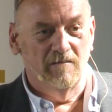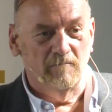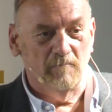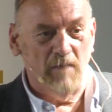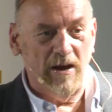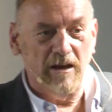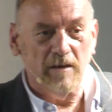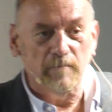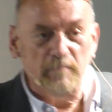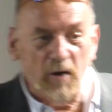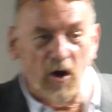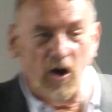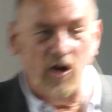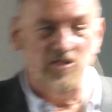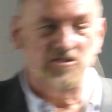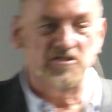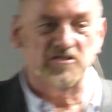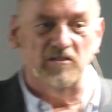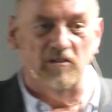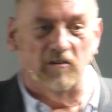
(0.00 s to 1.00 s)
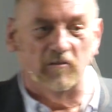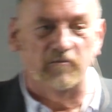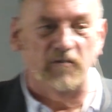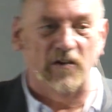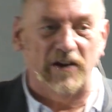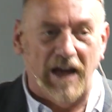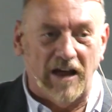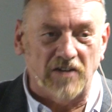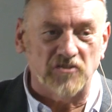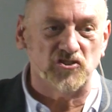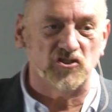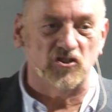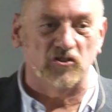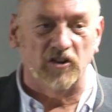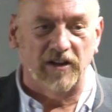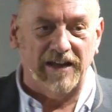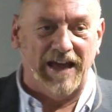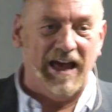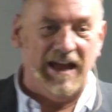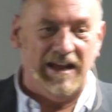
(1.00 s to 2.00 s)
make personal
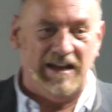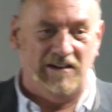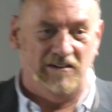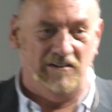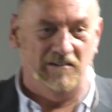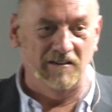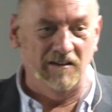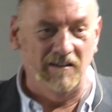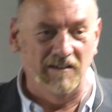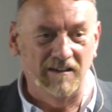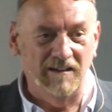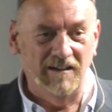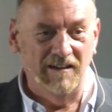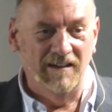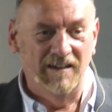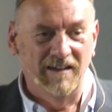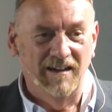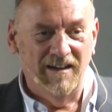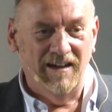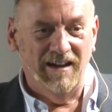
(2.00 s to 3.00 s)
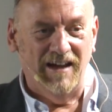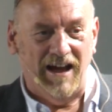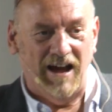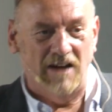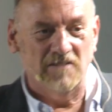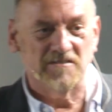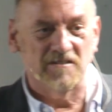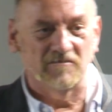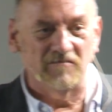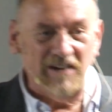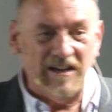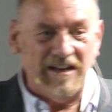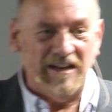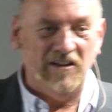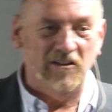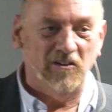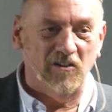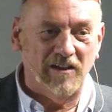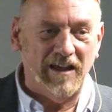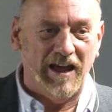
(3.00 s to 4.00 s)
financial gain out of
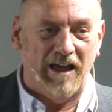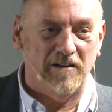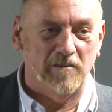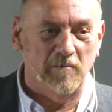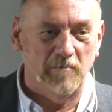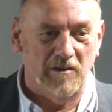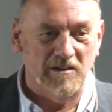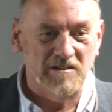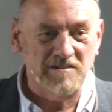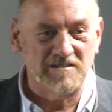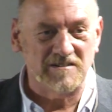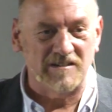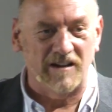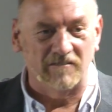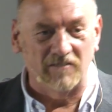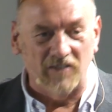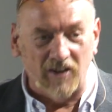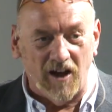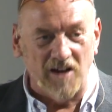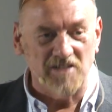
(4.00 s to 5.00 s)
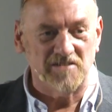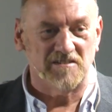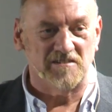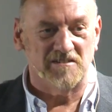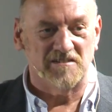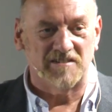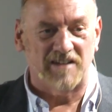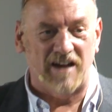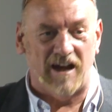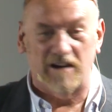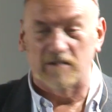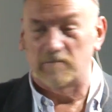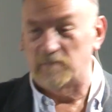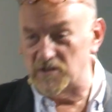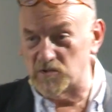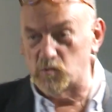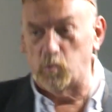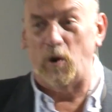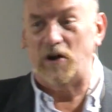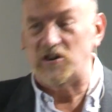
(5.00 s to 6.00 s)
legal cannabis, out of licensed
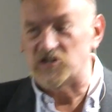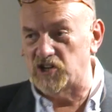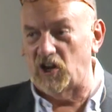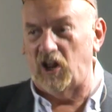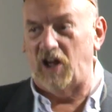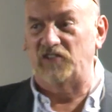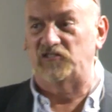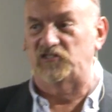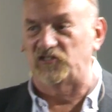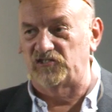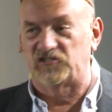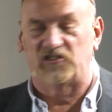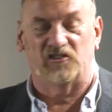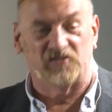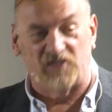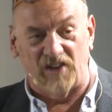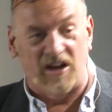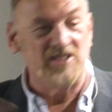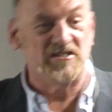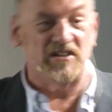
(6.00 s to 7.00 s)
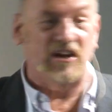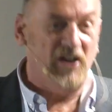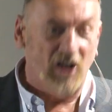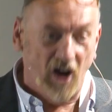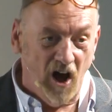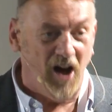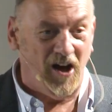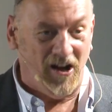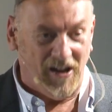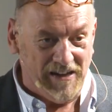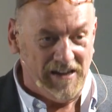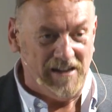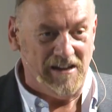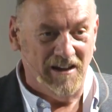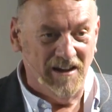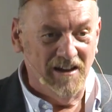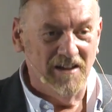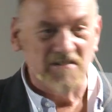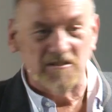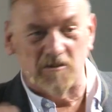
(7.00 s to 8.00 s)
cannabis, which licenses they deny
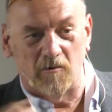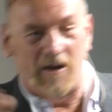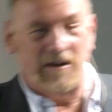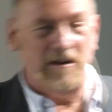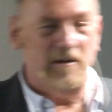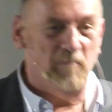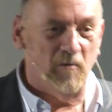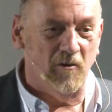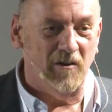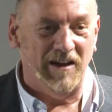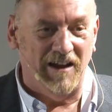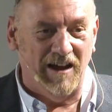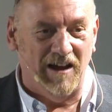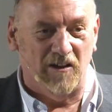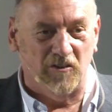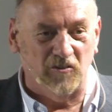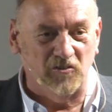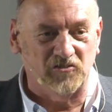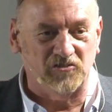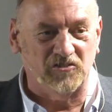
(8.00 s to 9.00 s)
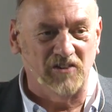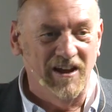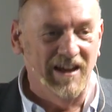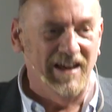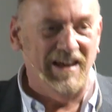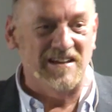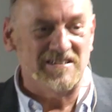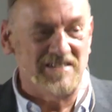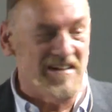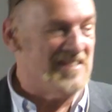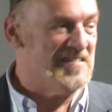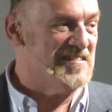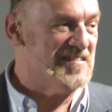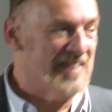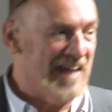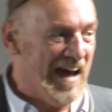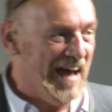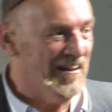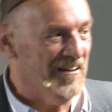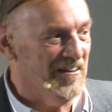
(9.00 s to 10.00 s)
to anybody else, is a
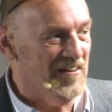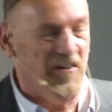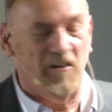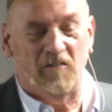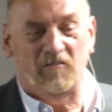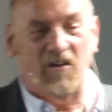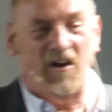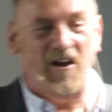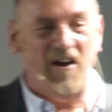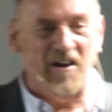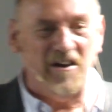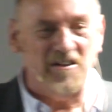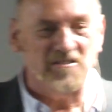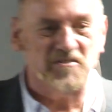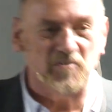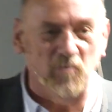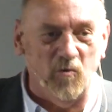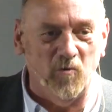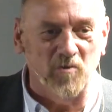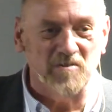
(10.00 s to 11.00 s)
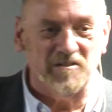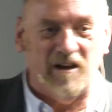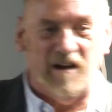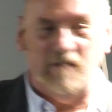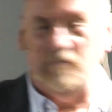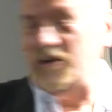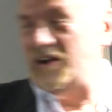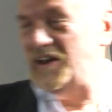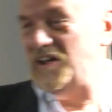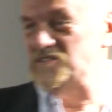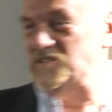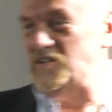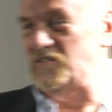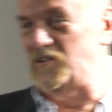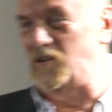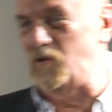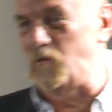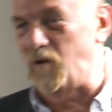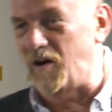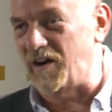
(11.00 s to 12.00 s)
scandal of the highest order. I mean, I don't
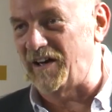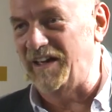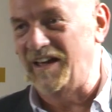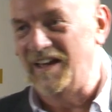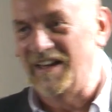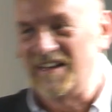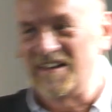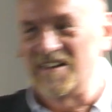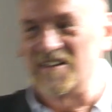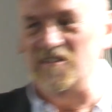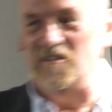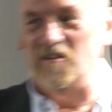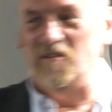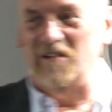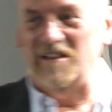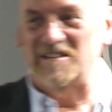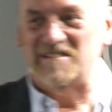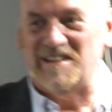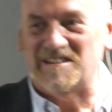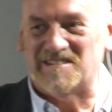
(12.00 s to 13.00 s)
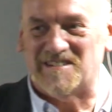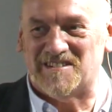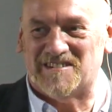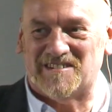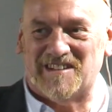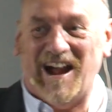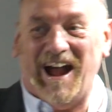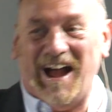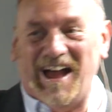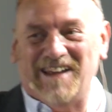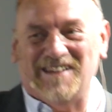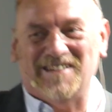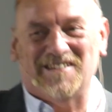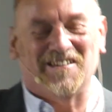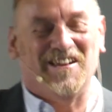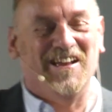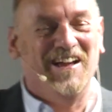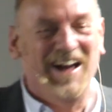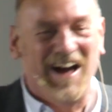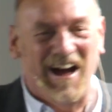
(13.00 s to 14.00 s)
know why, it's a
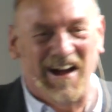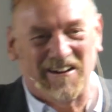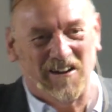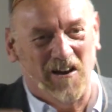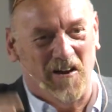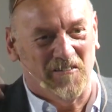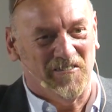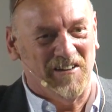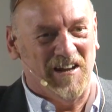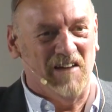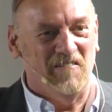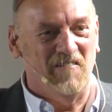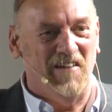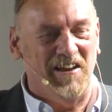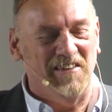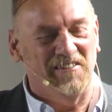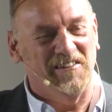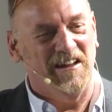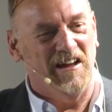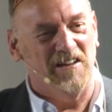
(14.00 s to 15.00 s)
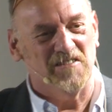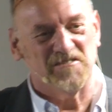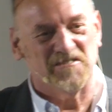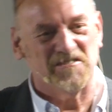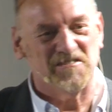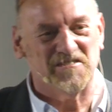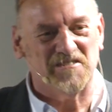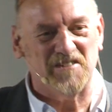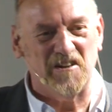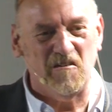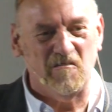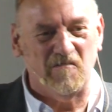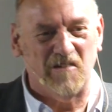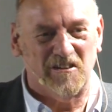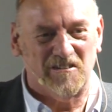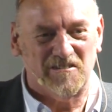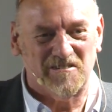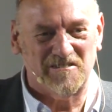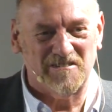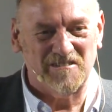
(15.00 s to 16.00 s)
scandal. I can't think of anything else as
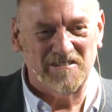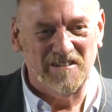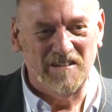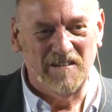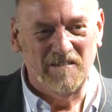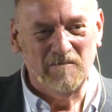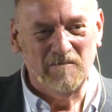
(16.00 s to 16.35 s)
serious.